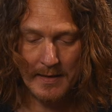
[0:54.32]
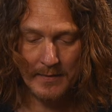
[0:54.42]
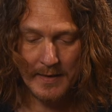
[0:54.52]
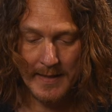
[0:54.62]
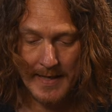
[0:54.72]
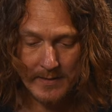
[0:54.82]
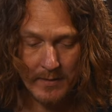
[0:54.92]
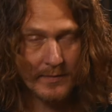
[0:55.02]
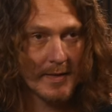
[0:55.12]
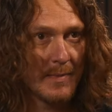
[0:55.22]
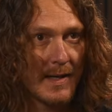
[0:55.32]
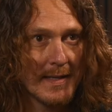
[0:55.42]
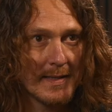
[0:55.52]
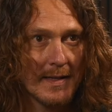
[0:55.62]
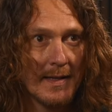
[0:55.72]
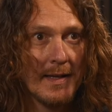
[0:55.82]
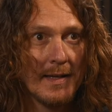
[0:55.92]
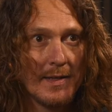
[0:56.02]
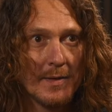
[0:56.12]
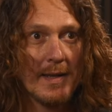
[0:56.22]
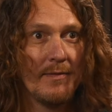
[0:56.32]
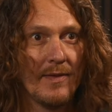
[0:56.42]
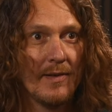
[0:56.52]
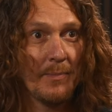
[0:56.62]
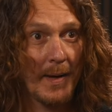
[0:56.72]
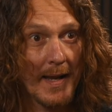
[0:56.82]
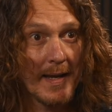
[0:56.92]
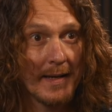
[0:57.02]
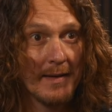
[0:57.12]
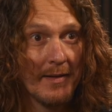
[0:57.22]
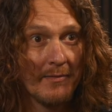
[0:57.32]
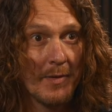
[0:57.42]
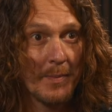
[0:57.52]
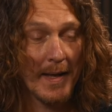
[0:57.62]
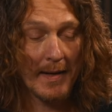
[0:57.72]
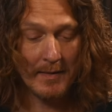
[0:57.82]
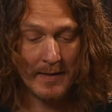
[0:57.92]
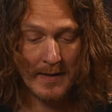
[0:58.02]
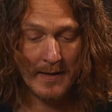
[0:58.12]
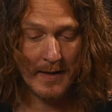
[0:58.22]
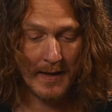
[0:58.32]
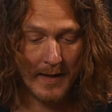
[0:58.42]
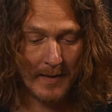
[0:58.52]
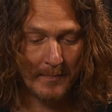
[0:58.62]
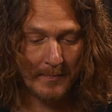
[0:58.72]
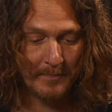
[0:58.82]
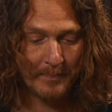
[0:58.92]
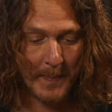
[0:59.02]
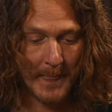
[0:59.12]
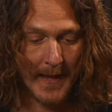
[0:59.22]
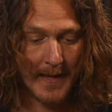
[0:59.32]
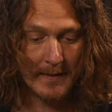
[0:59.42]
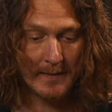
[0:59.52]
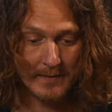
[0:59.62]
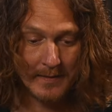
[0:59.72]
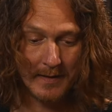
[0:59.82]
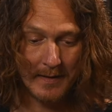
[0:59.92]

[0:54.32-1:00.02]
uh, the let off simulator, you get the feel of playing a real piano, um, and